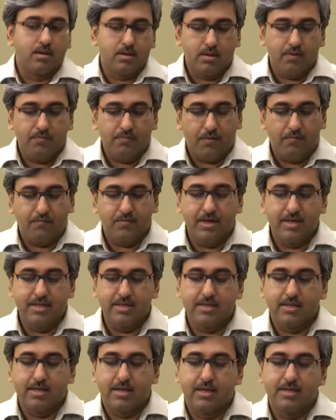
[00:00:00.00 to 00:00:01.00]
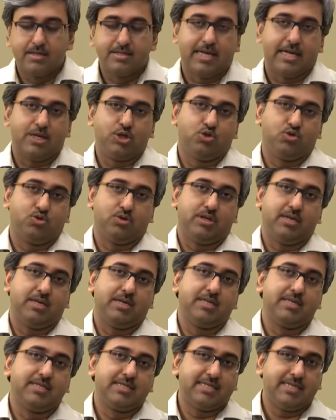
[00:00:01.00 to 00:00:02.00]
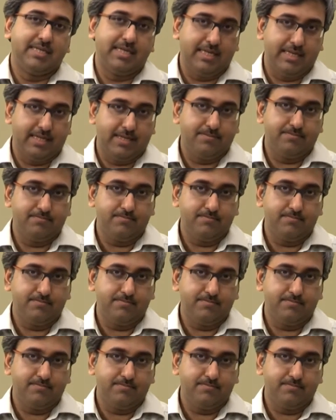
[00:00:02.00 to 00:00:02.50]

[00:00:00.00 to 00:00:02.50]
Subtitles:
the 15th century CE.